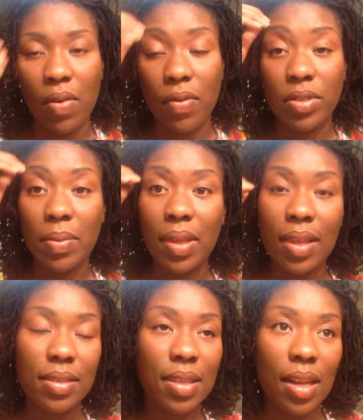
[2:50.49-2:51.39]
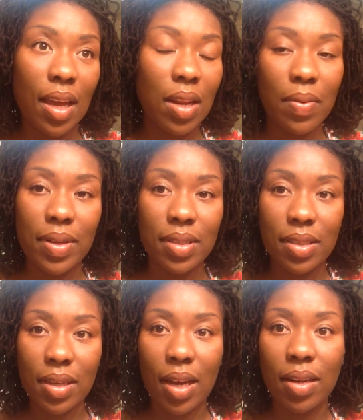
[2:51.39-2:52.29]
for something that's thinning anyways, is
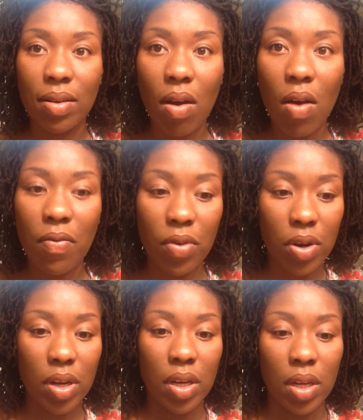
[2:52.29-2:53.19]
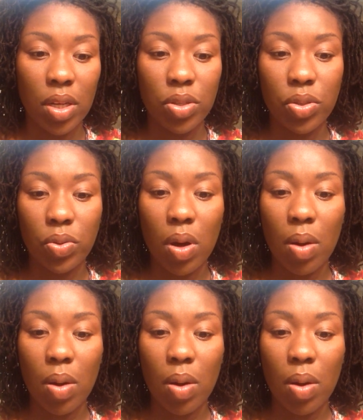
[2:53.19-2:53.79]
to cut it off, or to